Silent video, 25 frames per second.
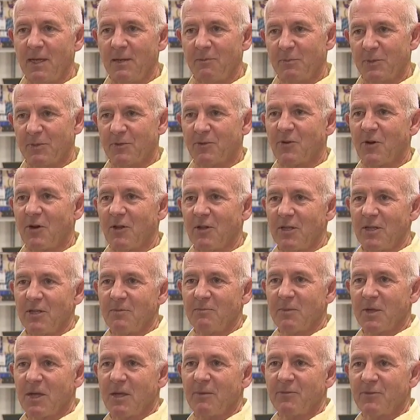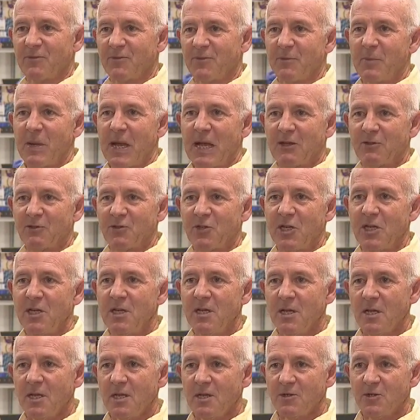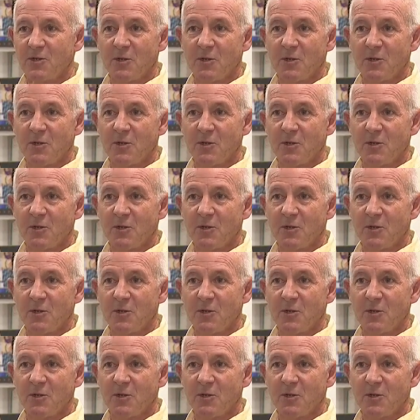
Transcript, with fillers: and petroleum comes from algae,